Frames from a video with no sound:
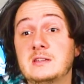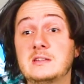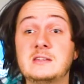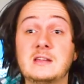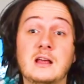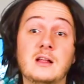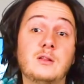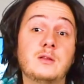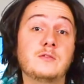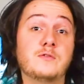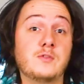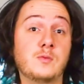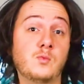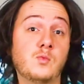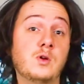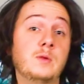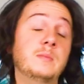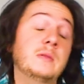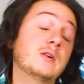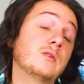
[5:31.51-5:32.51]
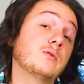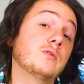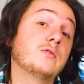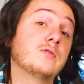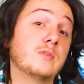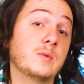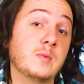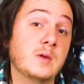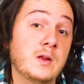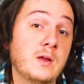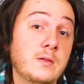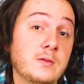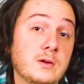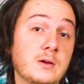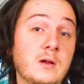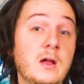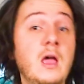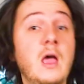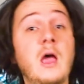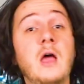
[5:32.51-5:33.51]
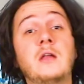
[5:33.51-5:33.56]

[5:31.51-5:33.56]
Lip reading: to tell it from one mineral from another.